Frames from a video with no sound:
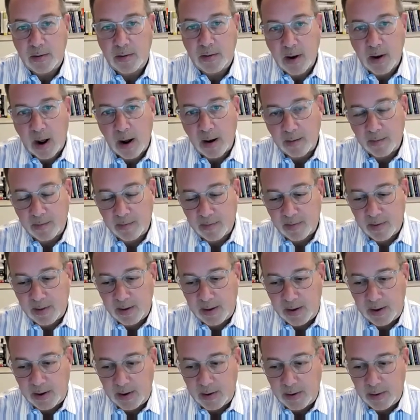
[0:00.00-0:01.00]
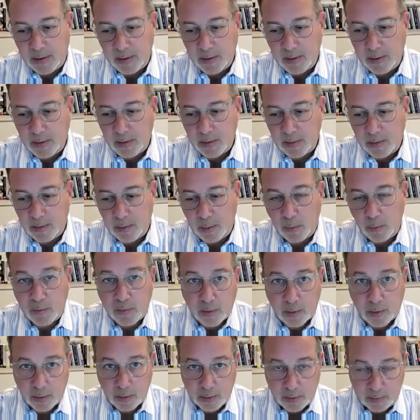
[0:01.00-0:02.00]
does the
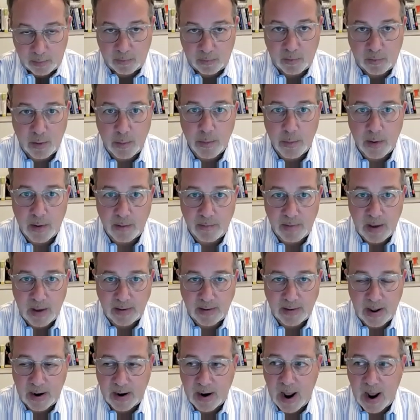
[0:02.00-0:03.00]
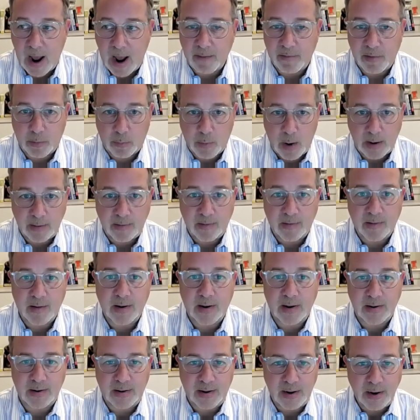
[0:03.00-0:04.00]
user, consumer of that data have the rights to
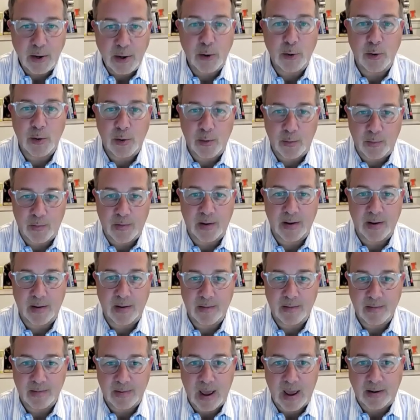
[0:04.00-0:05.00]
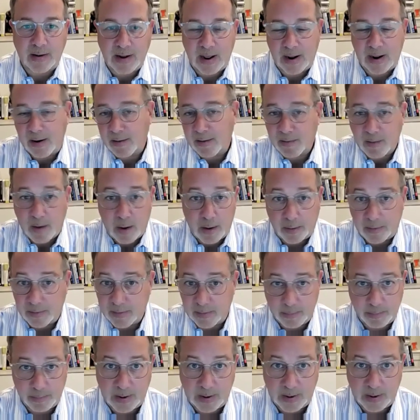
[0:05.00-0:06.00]
continue using that data as long as
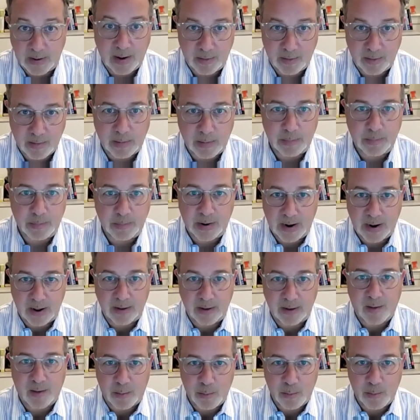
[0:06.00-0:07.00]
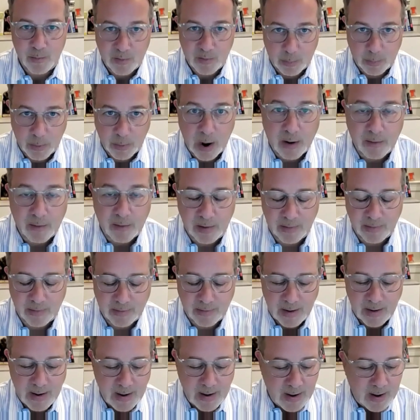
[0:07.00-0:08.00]
it maintains some relevance?
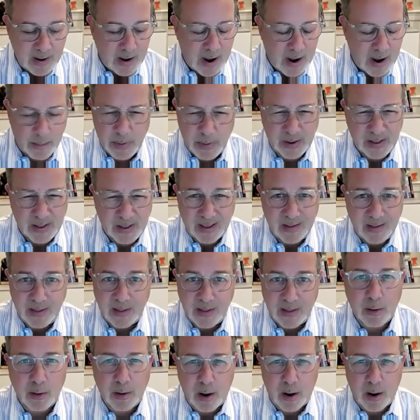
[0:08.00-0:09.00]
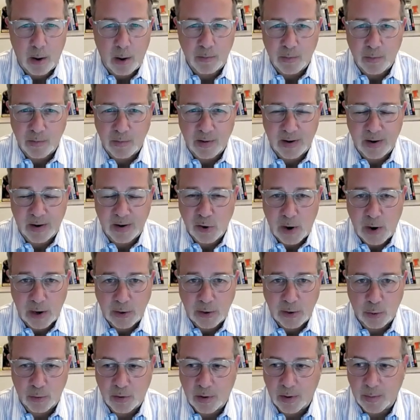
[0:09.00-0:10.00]
But there are all sorts of
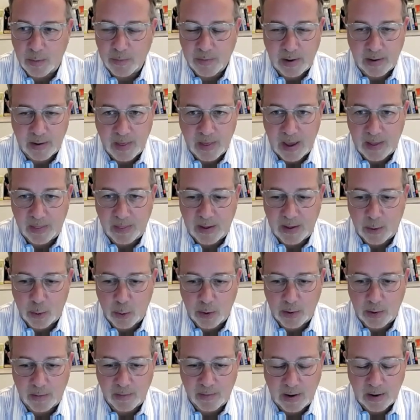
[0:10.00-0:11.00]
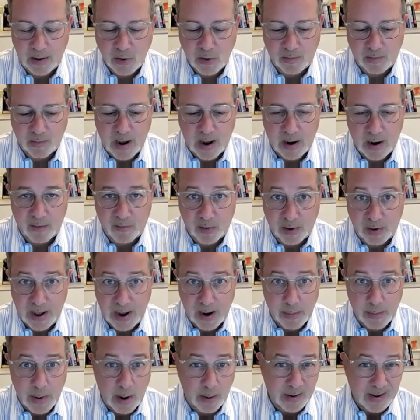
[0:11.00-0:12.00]
contractual terms like that that organizations kind of forget
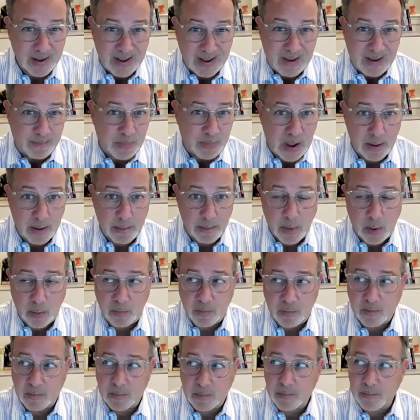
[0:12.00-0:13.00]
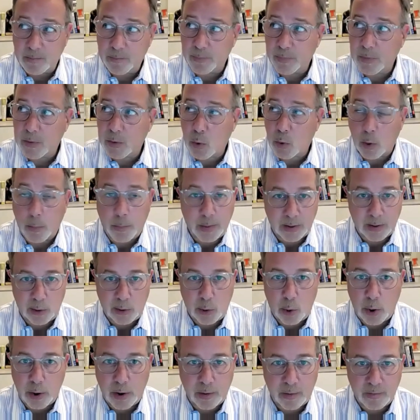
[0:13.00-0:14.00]
about. And most corporate
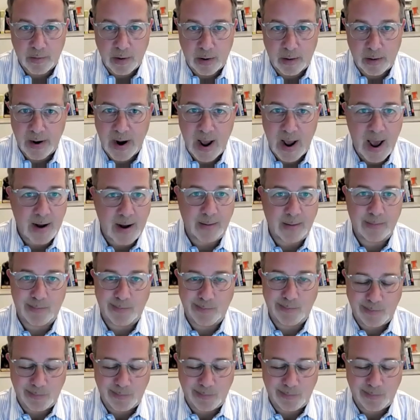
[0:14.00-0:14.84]
lawyers are not